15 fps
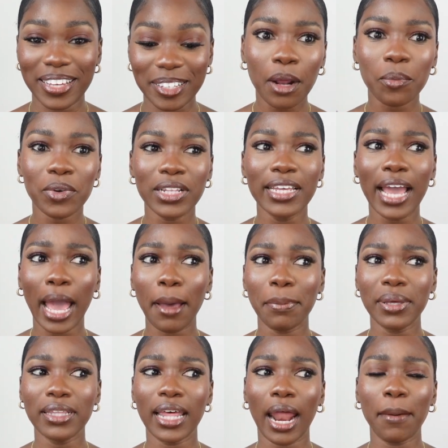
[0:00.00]
And I'm really
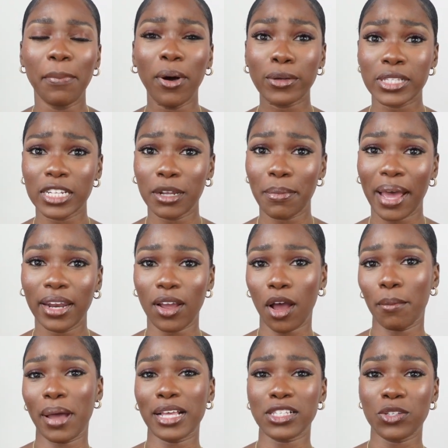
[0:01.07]
happy that I posted about it
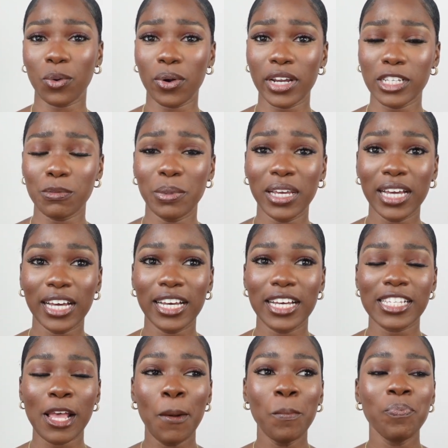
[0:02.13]
on my stories
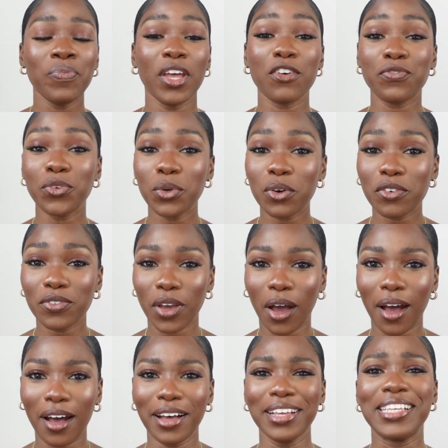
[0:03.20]
because a few of
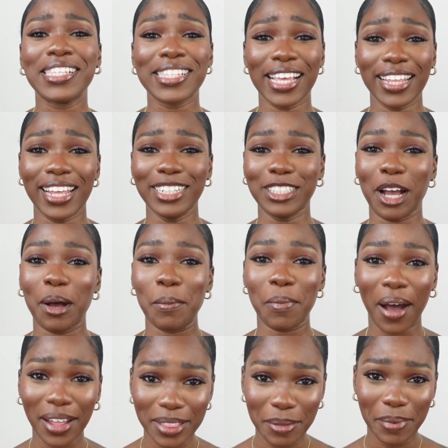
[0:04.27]
y'all said that y'all
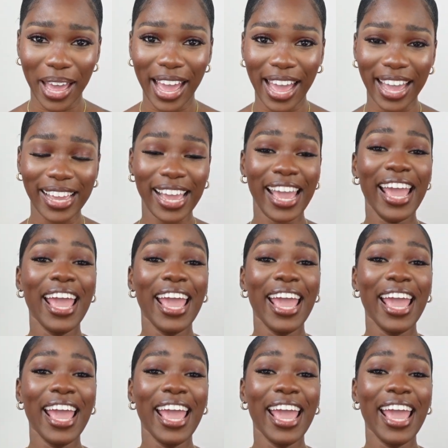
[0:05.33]
bought the bag.